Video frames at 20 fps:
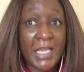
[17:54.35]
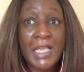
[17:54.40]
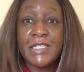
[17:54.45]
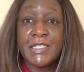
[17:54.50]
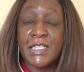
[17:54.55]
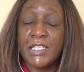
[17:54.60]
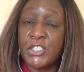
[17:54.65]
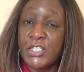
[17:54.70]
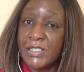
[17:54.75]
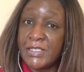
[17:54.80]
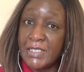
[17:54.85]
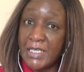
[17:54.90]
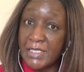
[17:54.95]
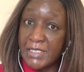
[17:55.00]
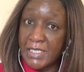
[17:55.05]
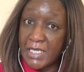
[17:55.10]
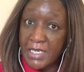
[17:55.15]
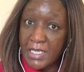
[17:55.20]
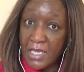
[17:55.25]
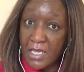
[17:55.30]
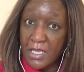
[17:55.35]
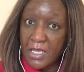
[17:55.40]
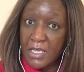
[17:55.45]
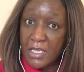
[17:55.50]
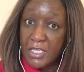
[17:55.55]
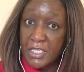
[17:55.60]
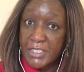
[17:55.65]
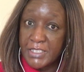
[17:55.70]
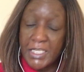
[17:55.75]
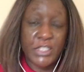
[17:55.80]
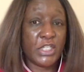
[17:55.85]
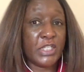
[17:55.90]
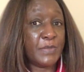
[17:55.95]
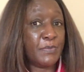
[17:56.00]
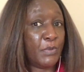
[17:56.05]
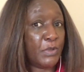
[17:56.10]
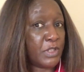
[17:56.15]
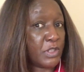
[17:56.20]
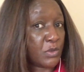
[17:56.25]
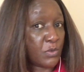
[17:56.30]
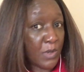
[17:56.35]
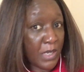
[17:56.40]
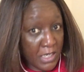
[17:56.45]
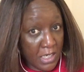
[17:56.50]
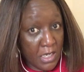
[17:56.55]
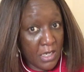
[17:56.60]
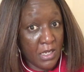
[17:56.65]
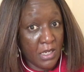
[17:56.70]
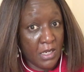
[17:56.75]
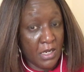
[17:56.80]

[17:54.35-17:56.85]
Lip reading: such as Tanzania, such as Botswana.